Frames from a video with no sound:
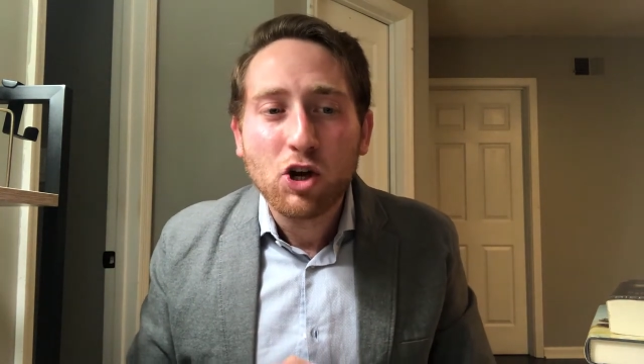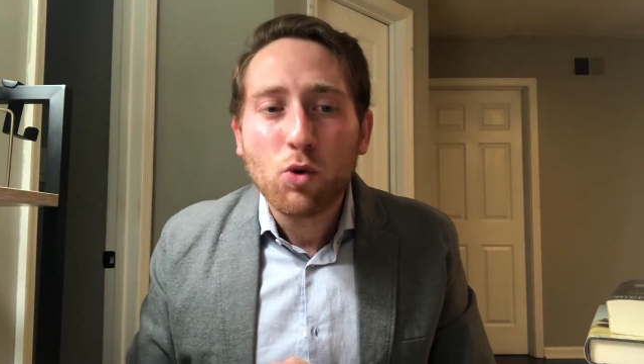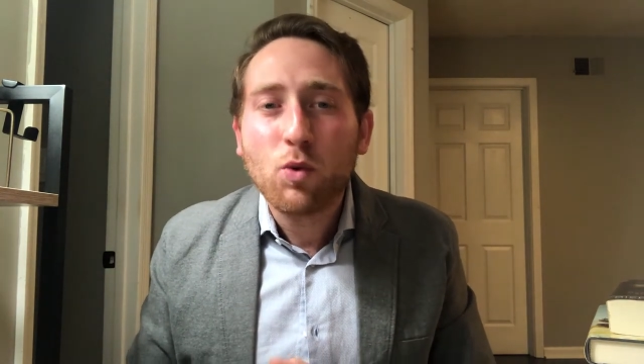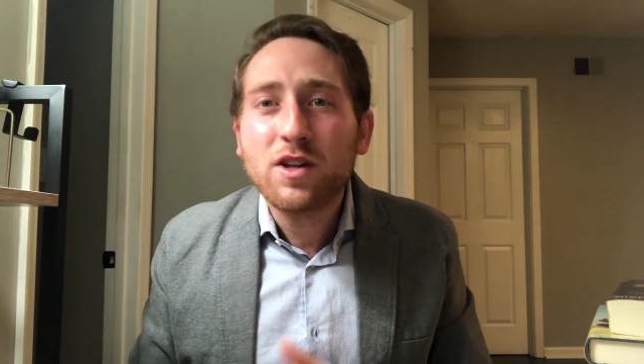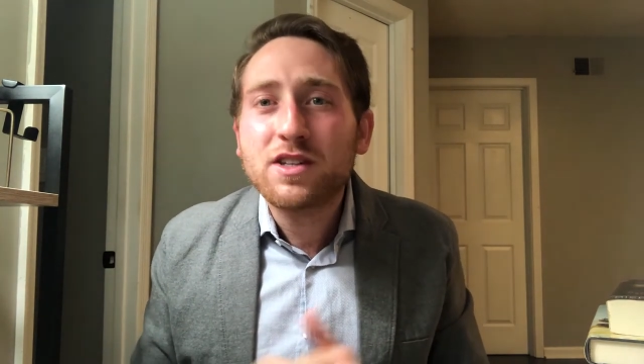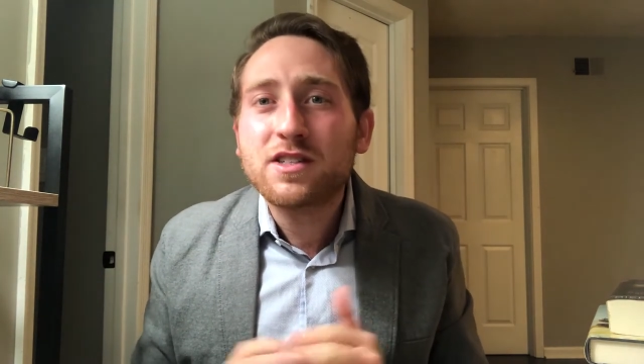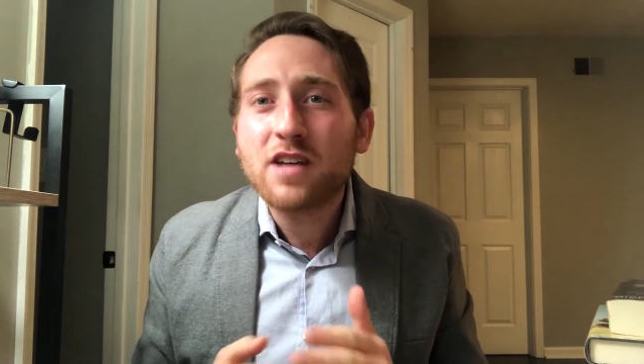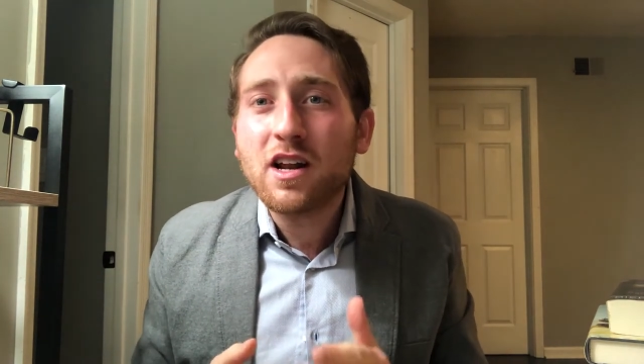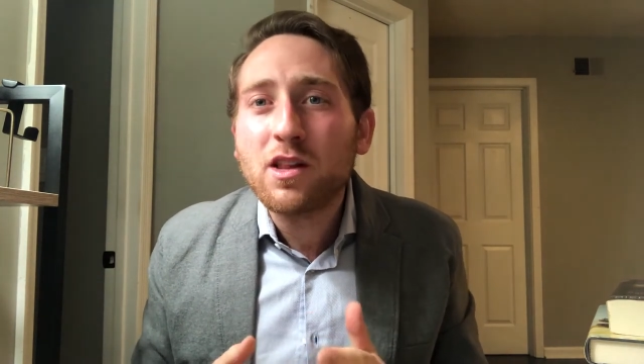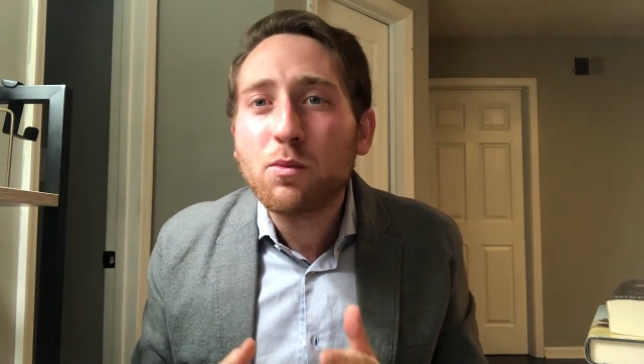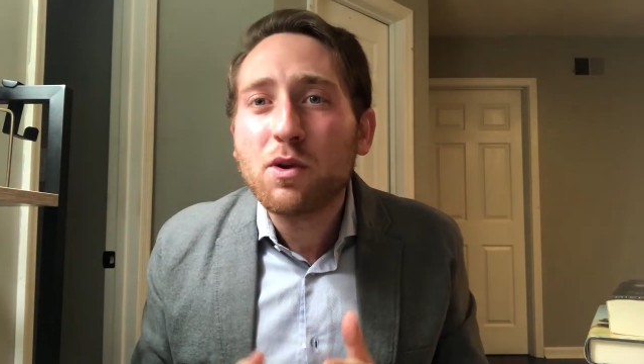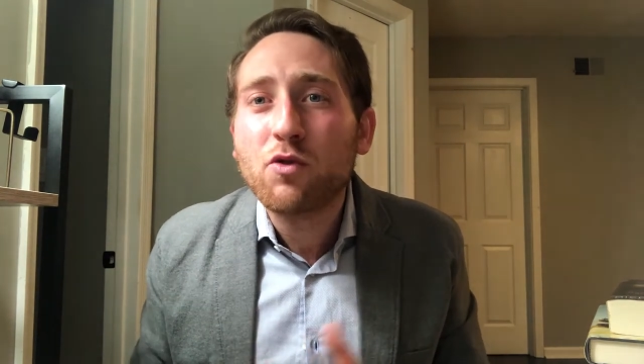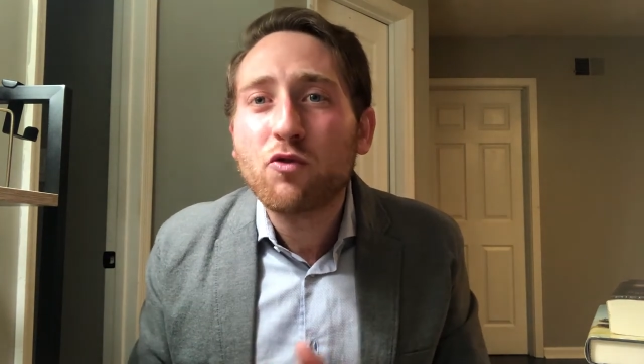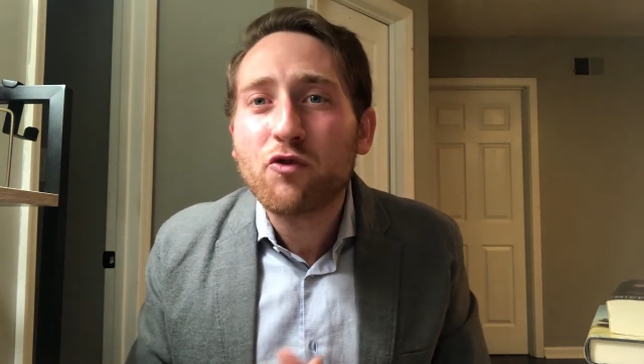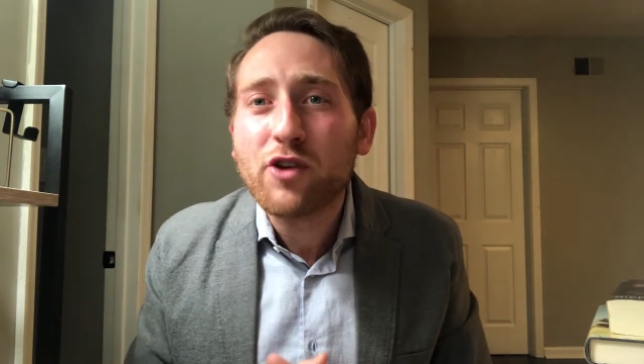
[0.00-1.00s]
when
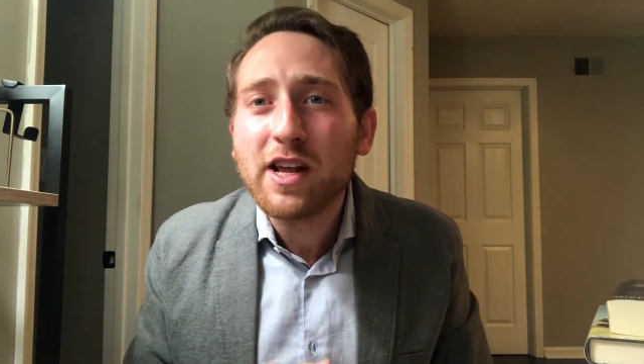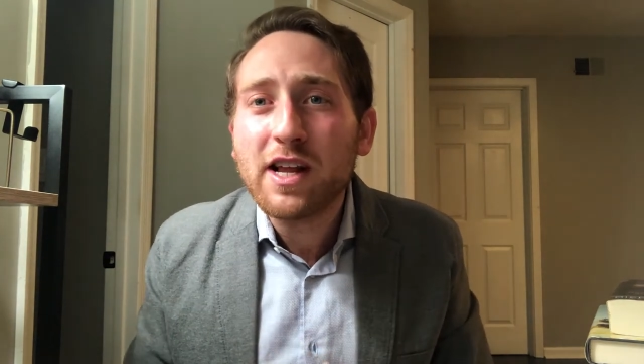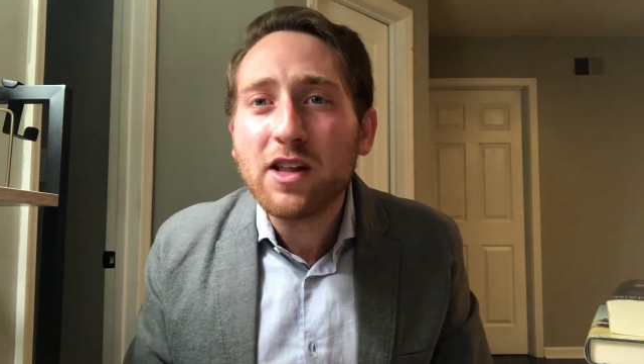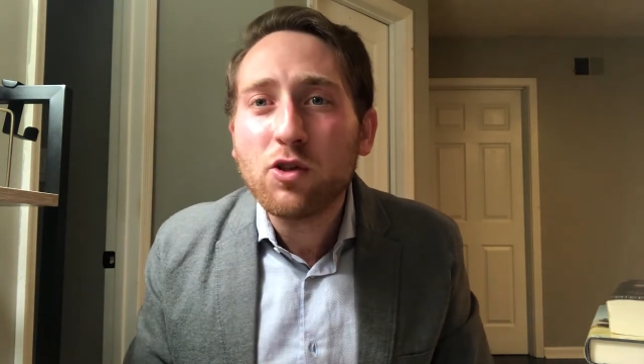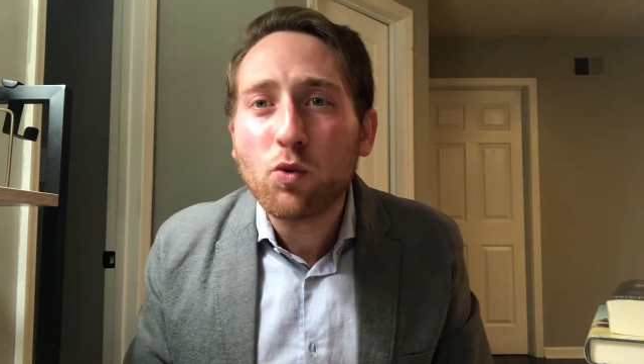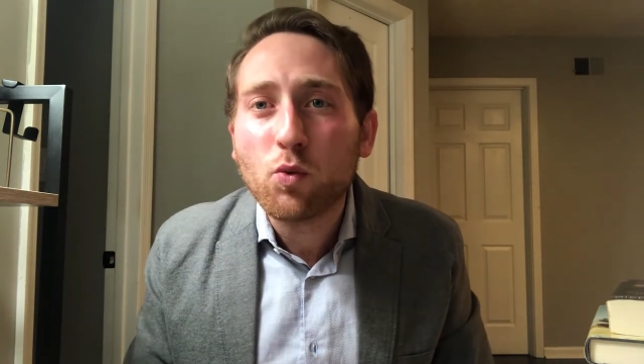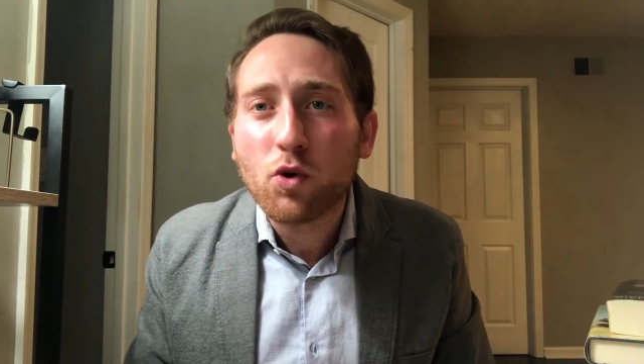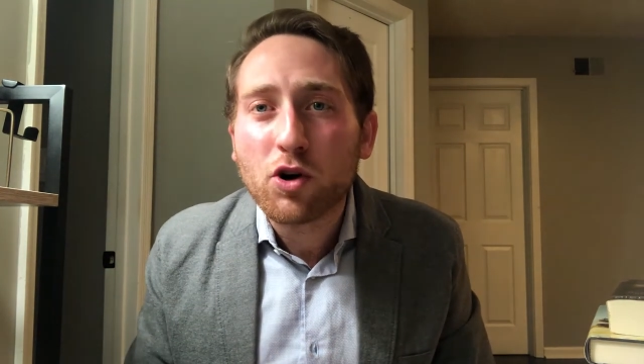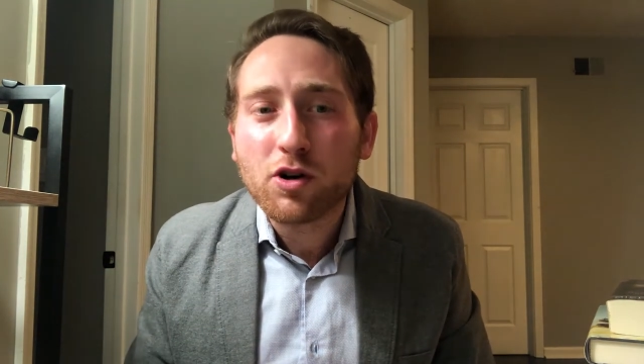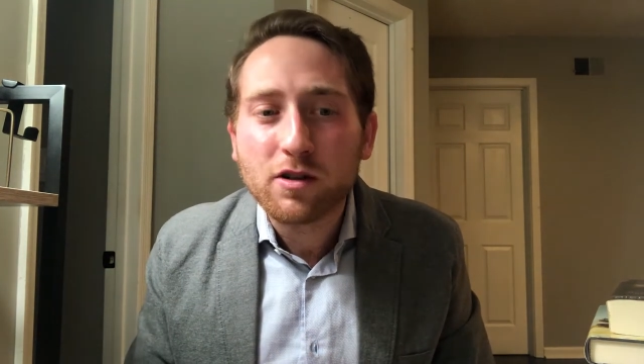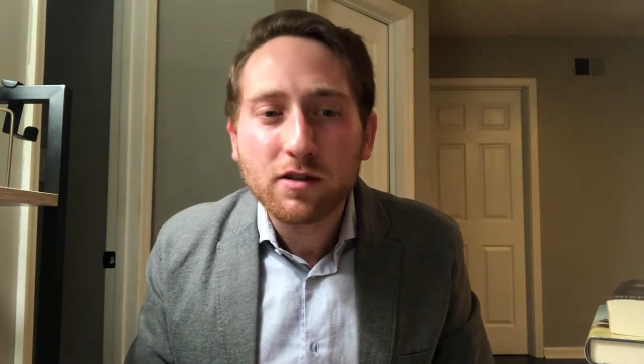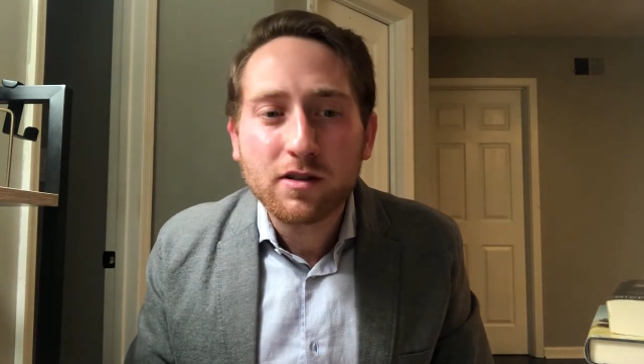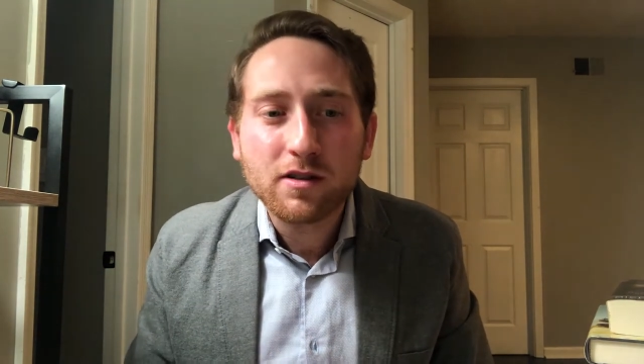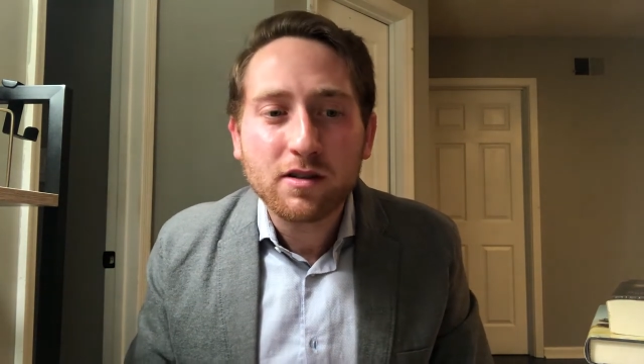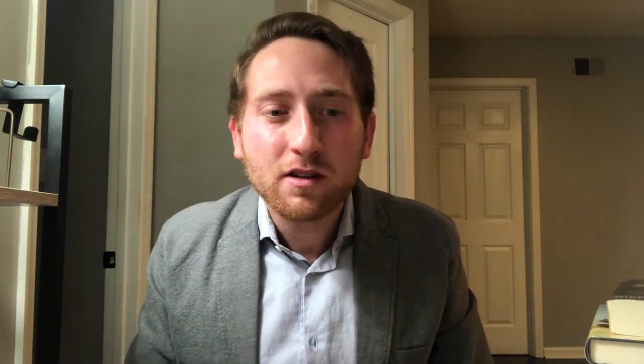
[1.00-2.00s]
suddenly we read the
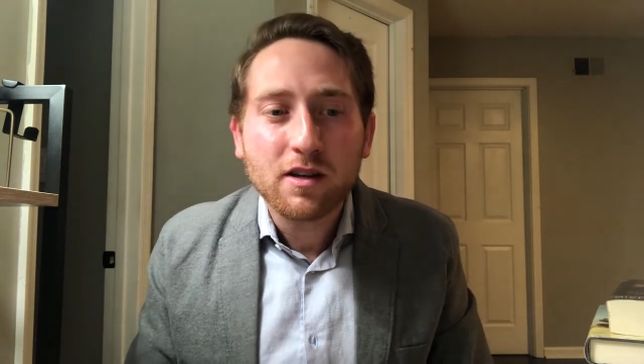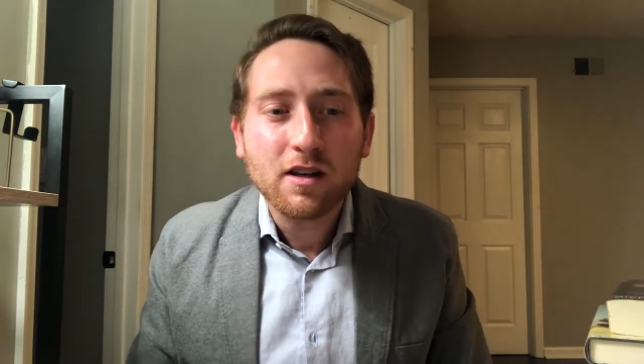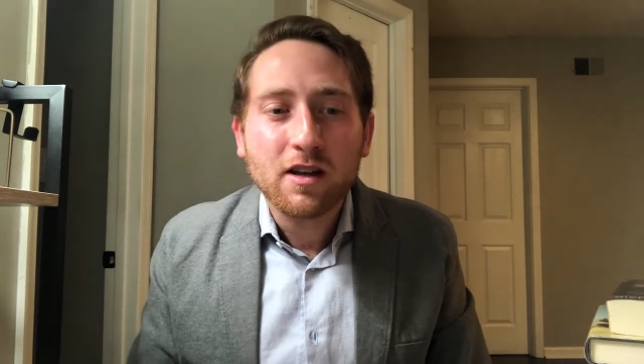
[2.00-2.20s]
words,